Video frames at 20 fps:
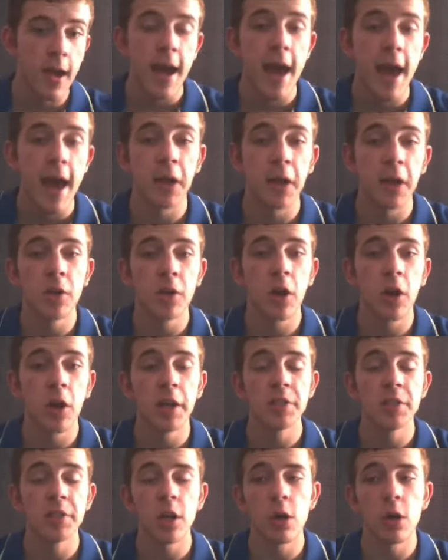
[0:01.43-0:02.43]
Hello
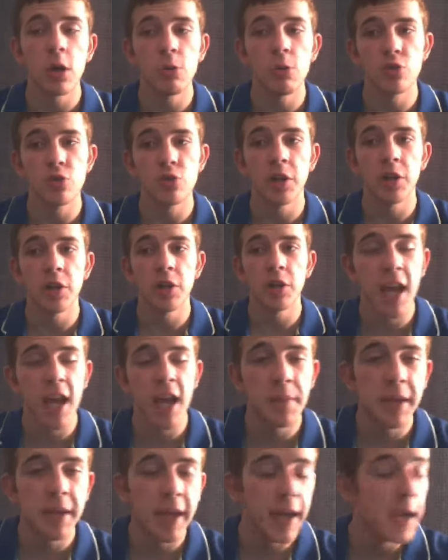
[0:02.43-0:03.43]
guys, Ultra Knights
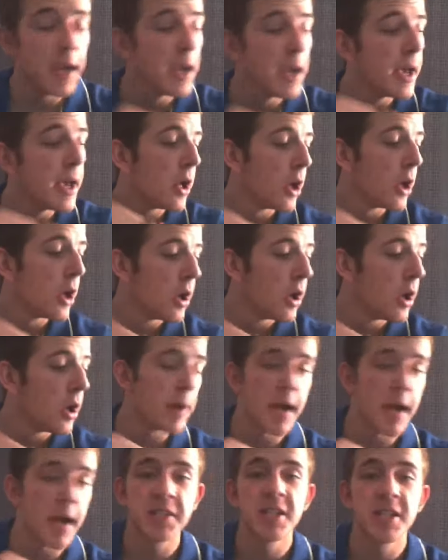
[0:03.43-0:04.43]
Gaming here,
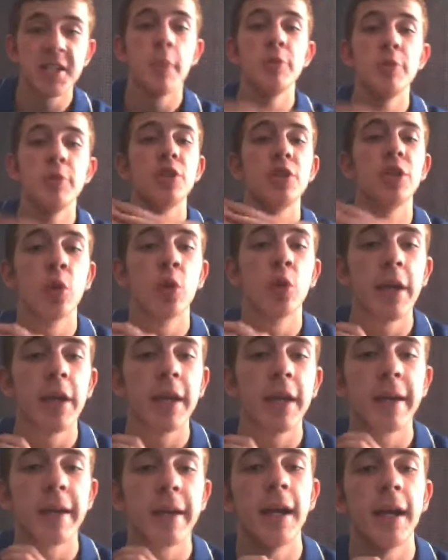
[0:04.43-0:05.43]
and today we're doing a quick
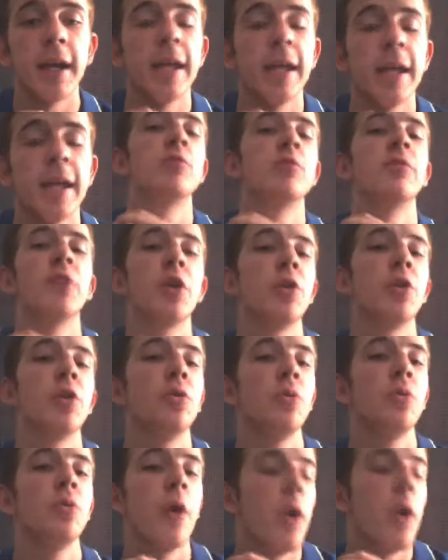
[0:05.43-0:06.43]
Elite
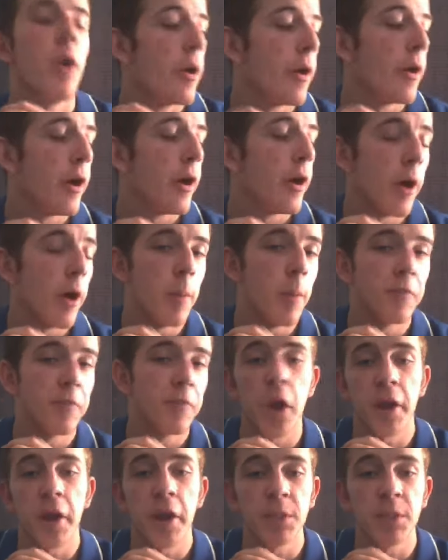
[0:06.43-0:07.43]
review for
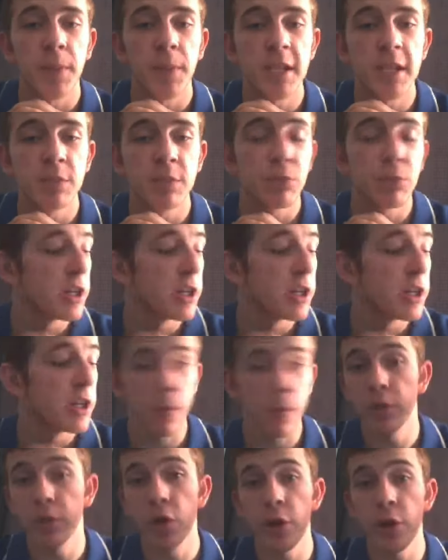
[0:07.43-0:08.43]
Codex Space Marines, and
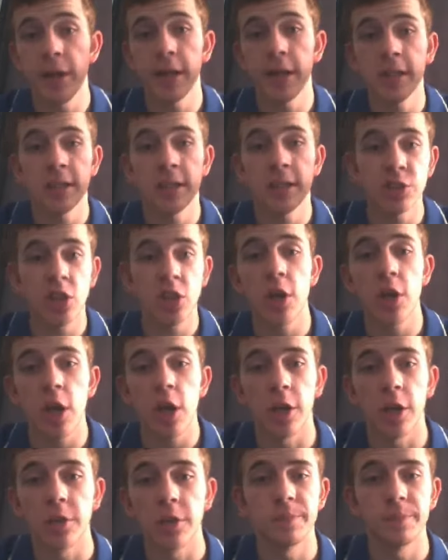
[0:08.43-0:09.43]
we'll be doing
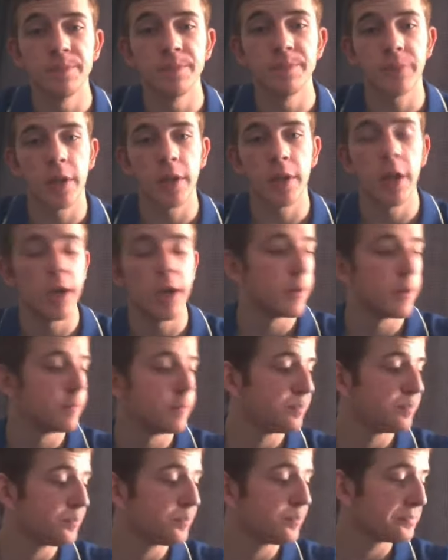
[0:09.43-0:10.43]
sternguard.
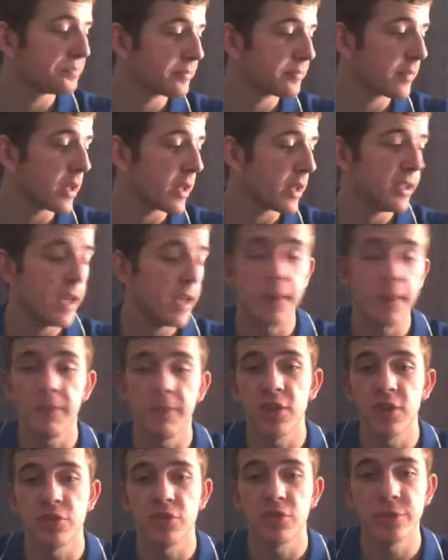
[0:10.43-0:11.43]
Yeah,
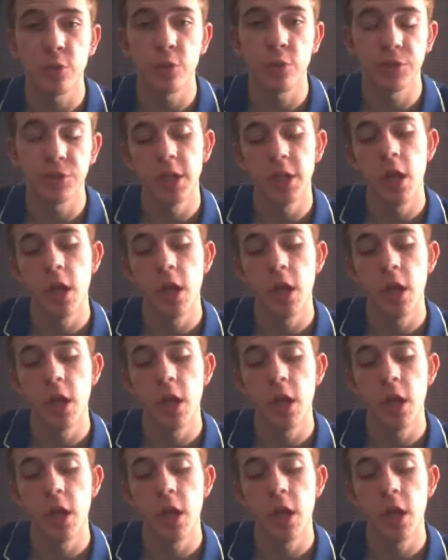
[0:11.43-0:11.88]
veteran squads.